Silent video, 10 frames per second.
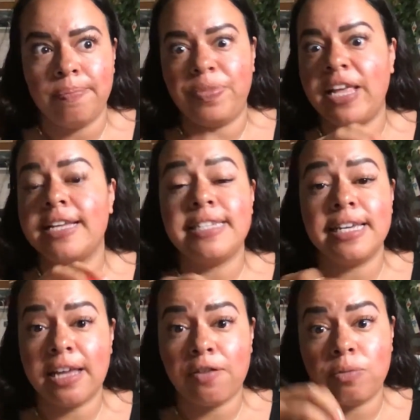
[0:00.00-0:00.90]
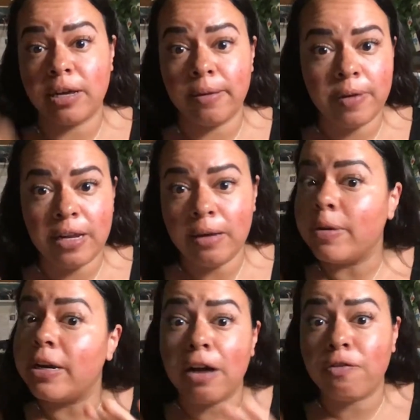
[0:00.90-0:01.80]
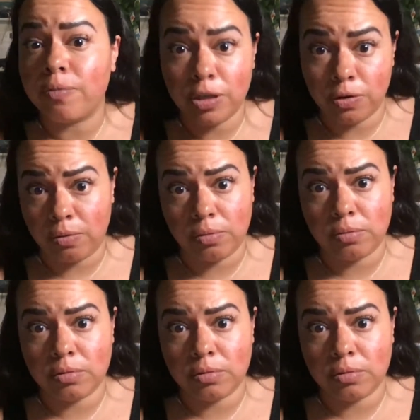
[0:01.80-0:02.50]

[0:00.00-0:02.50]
they can take that from the company, but not from you.